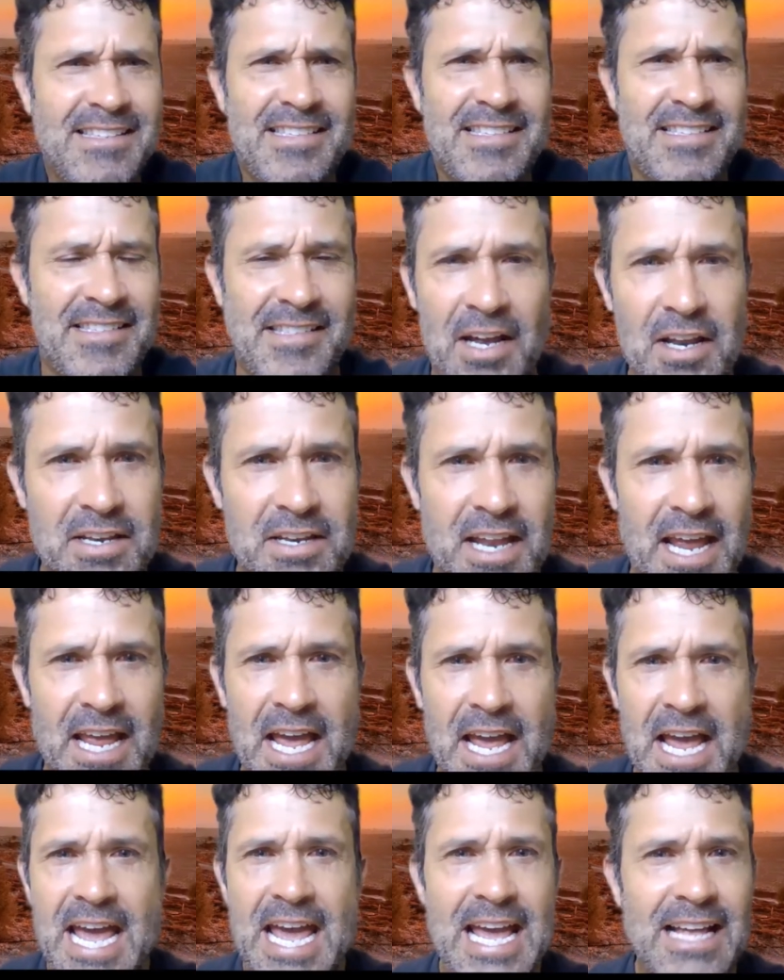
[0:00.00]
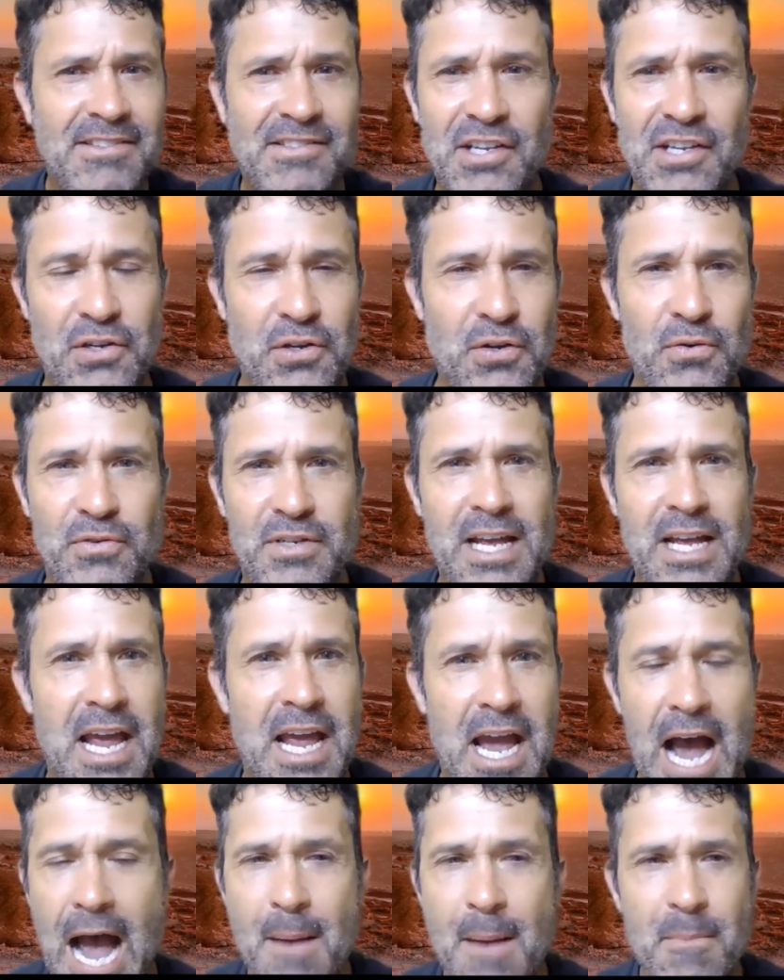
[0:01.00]
It's Sunday. It's a new
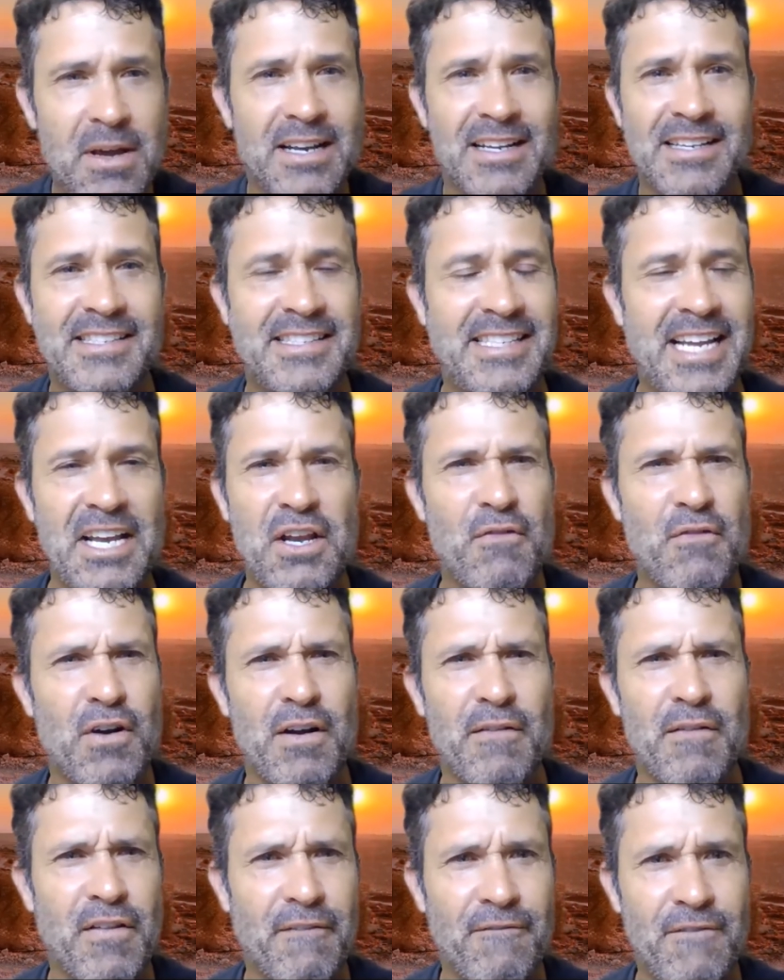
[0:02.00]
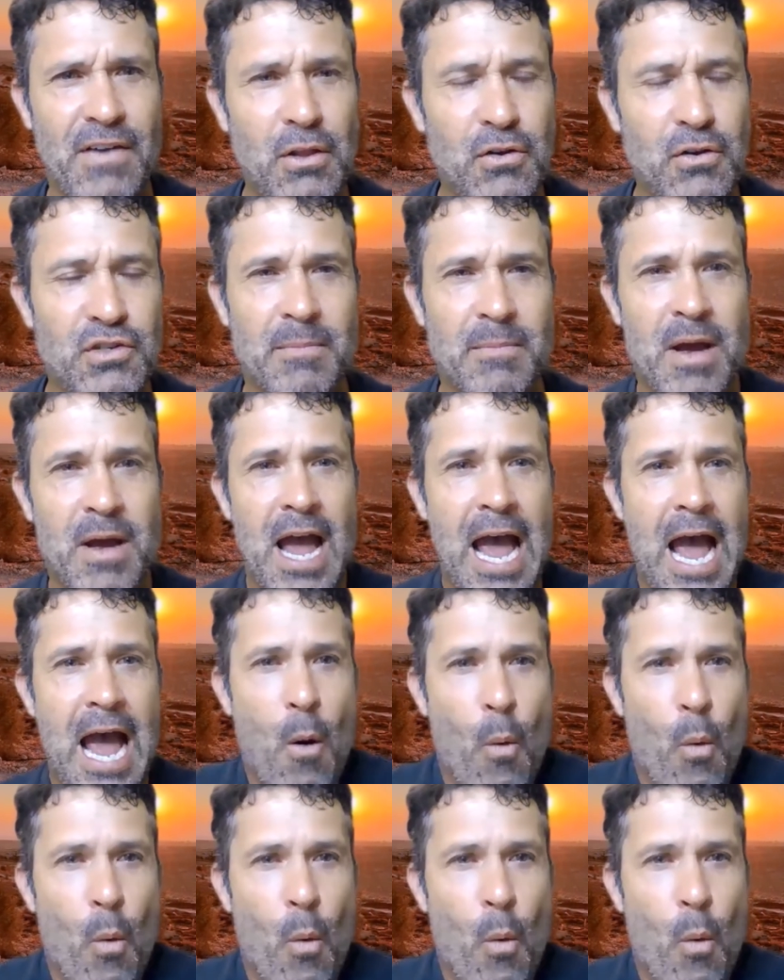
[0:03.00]
day. I'm going to stand in front of the fellowship.